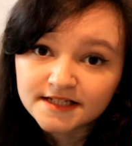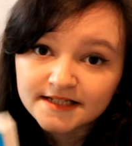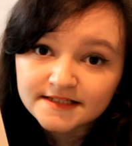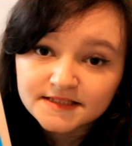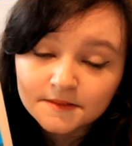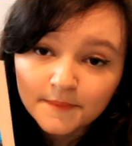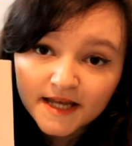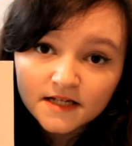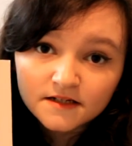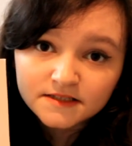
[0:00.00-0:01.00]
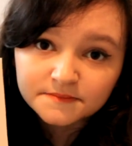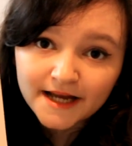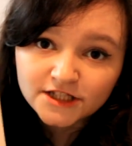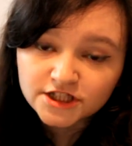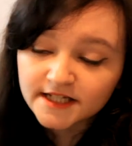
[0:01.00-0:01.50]
It's Baker's
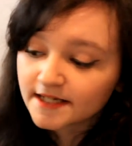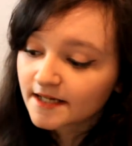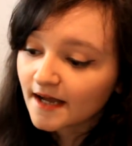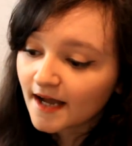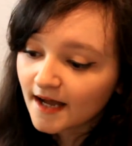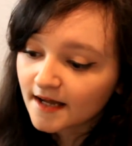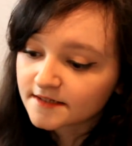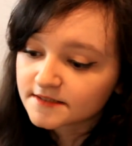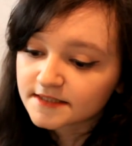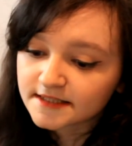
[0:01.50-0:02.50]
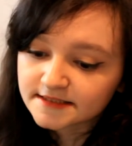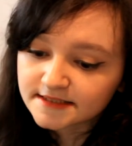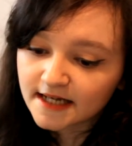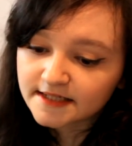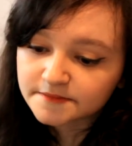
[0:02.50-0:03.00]
Magic, and it
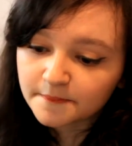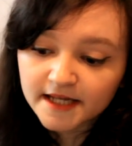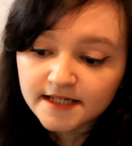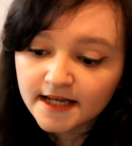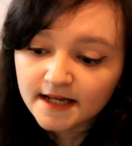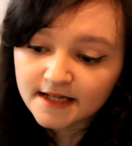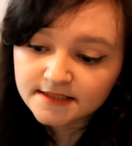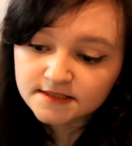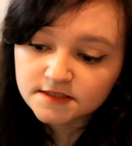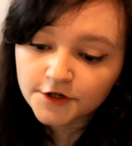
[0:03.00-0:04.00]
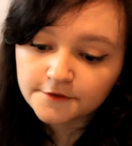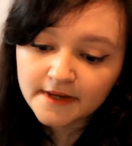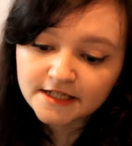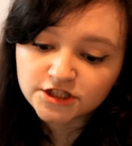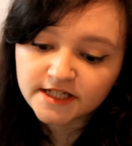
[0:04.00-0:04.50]
says, "Baking has its own
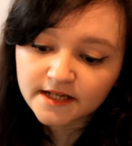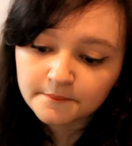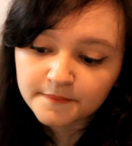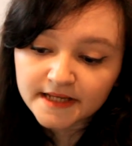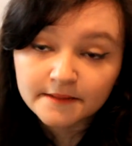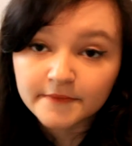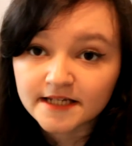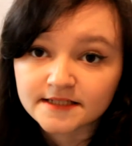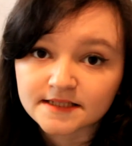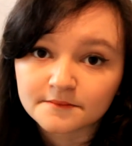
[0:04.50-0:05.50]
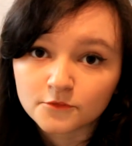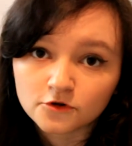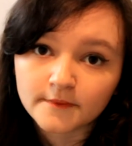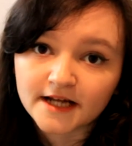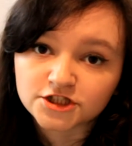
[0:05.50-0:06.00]
magic. B makes it
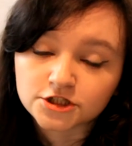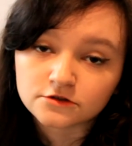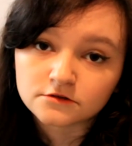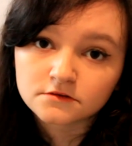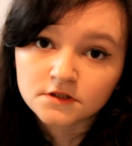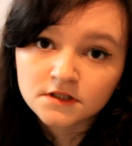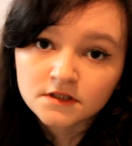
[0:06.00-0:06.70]
more magical."